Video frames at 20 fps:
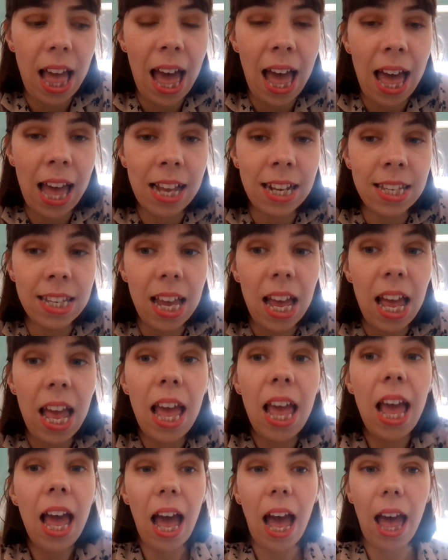And
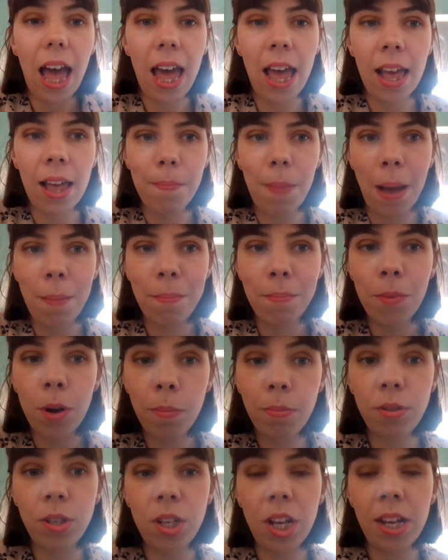I'm
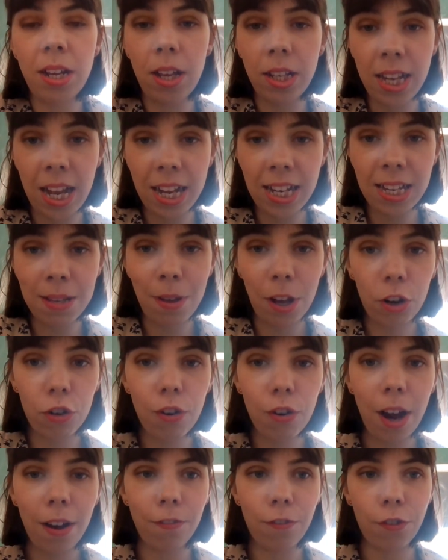updating my
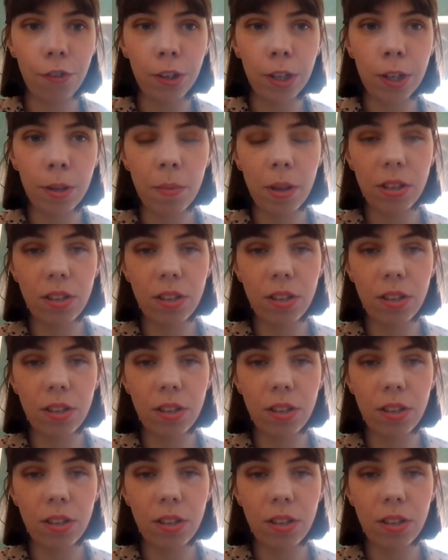craft room,